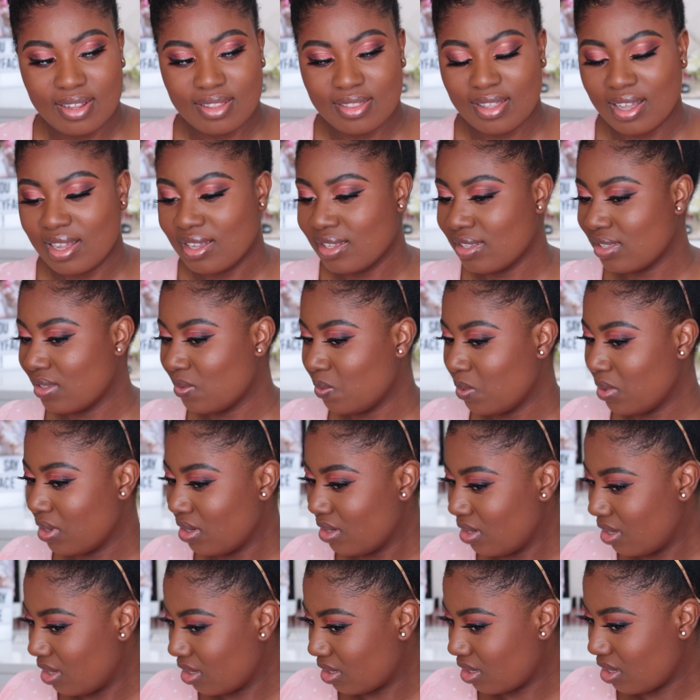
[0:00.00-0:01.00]
that's
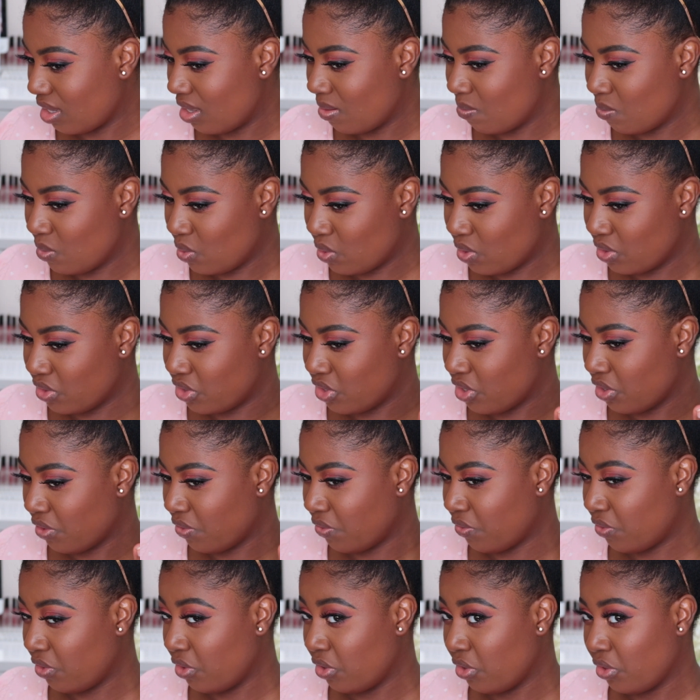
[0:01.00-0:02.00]
what like a more
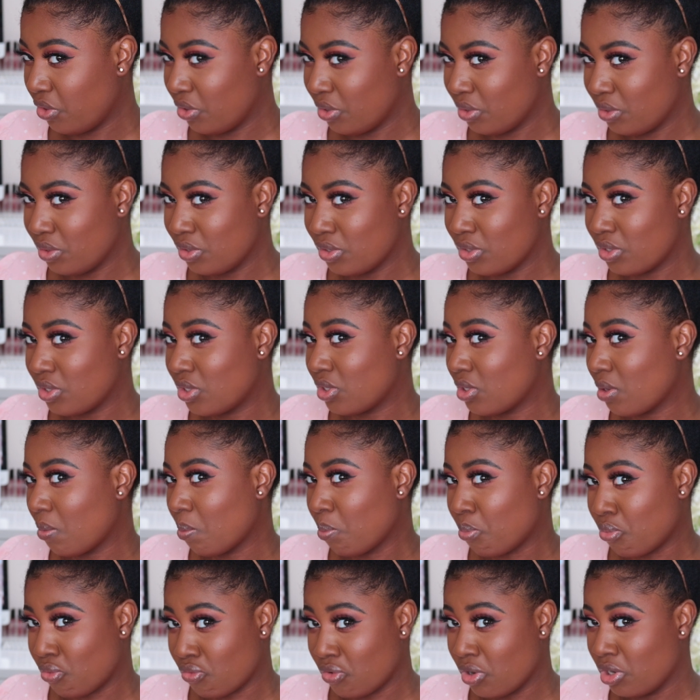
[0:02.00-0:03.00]

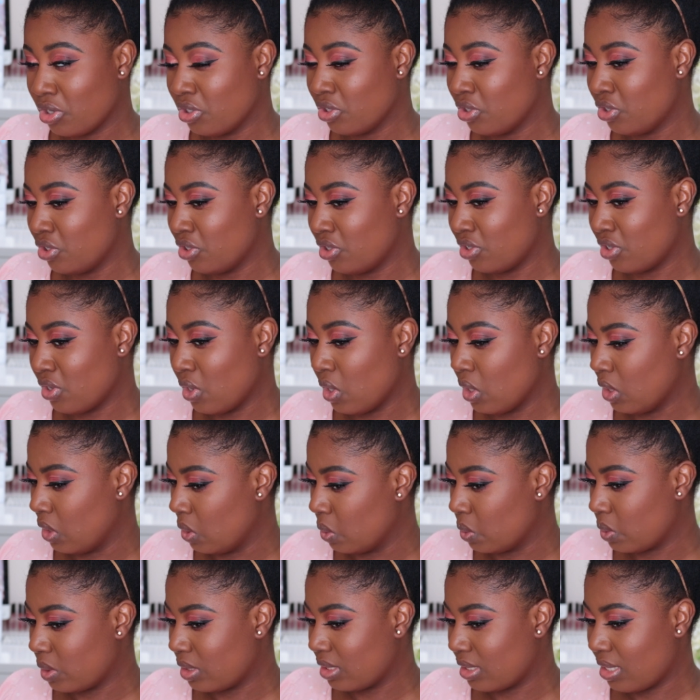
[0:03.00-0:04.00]
diffused bronze
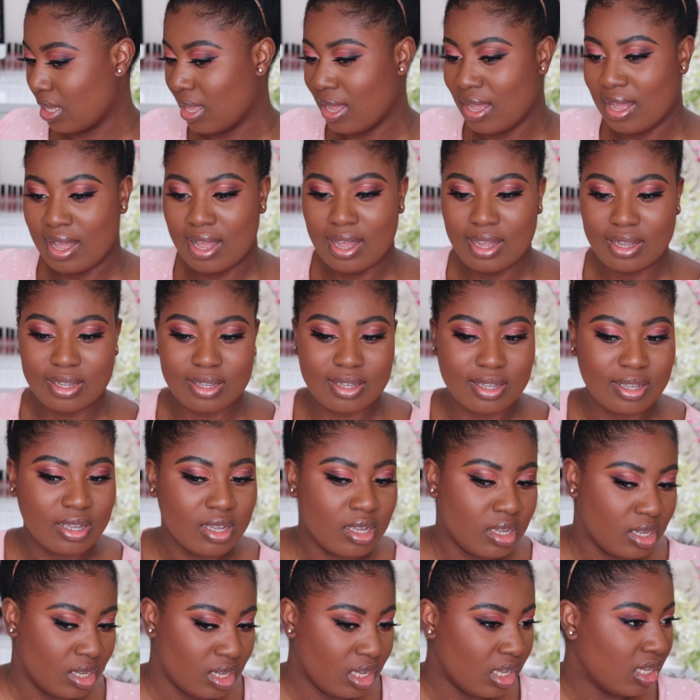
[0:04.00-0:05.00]
looks like.
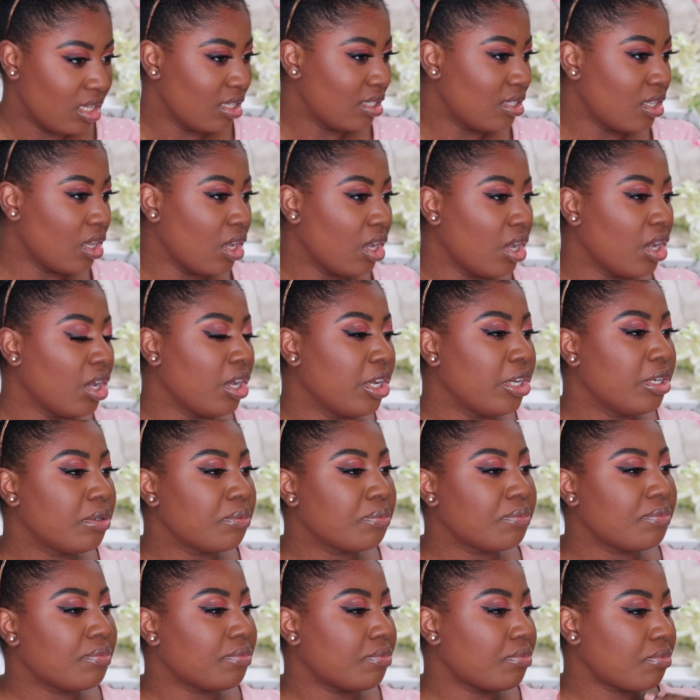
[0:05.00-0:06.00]
So
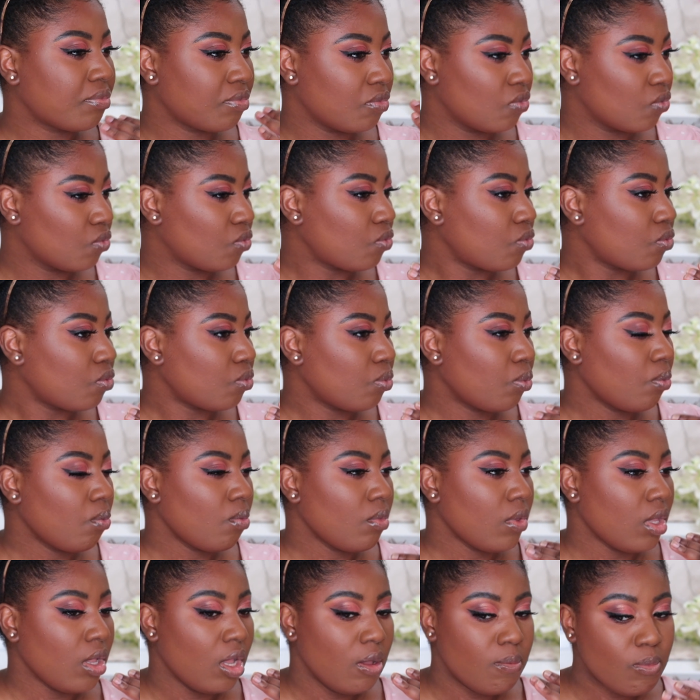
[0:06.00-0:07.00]

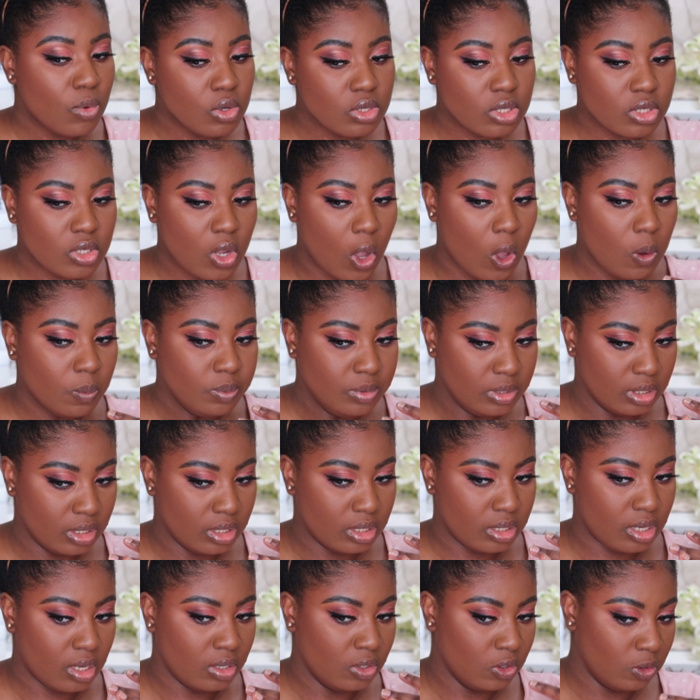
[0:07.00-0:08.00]
more
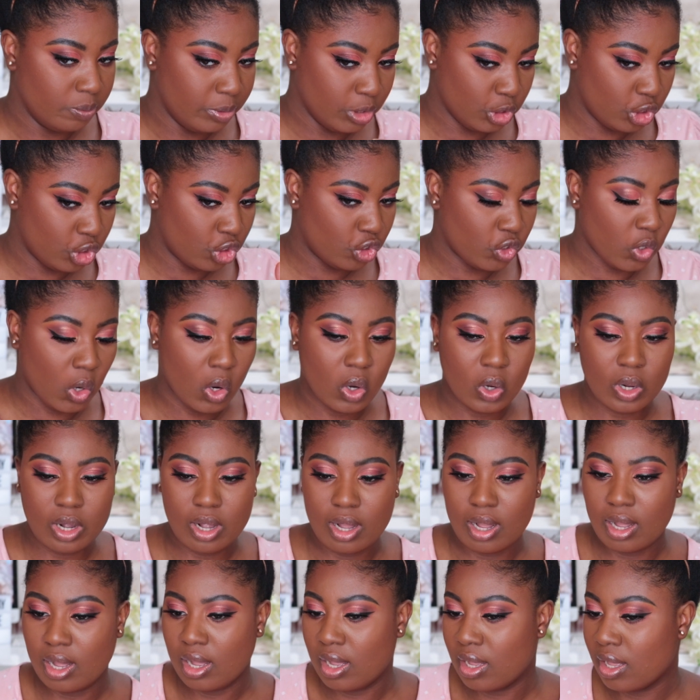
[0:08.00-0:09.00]
sculpted, a little bit
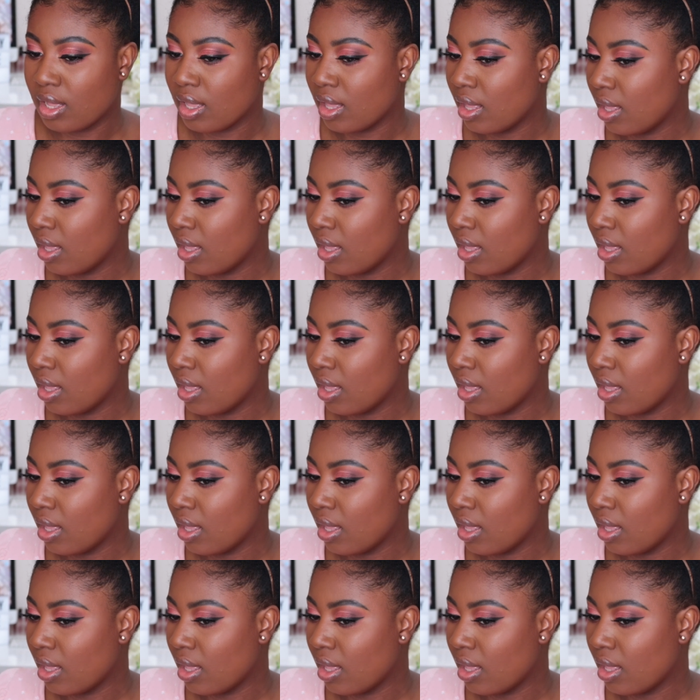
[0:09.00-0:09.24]
stronger.